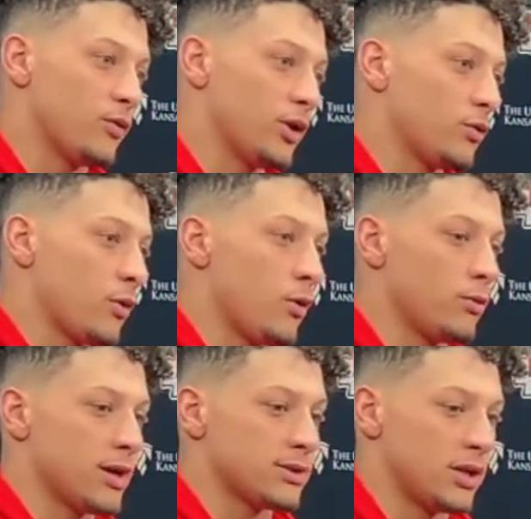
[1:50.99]
have really
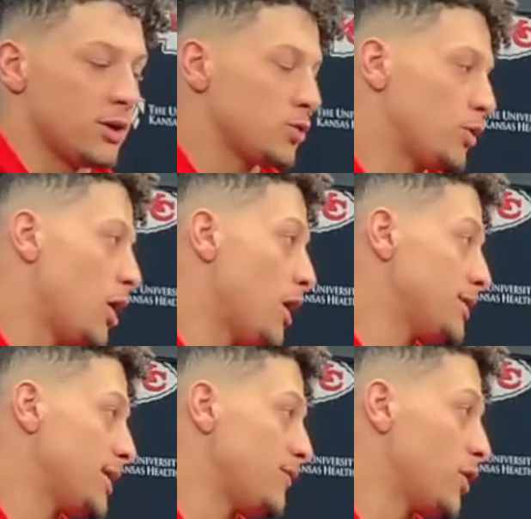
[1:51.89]
grown as the years went on,
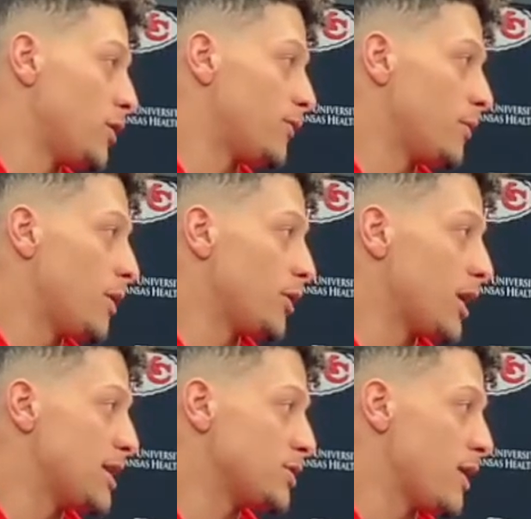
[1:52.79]
as they've learned from other
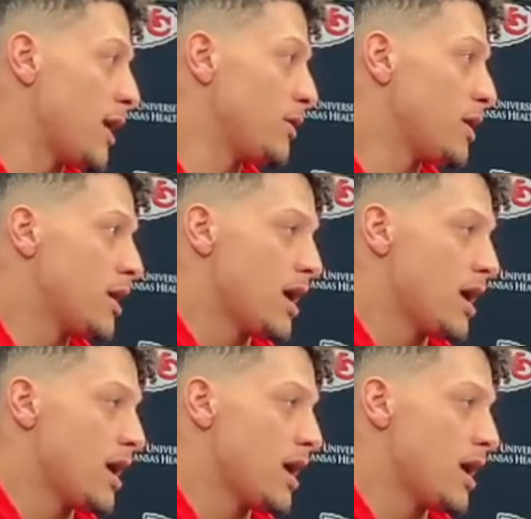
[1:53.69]
guys around.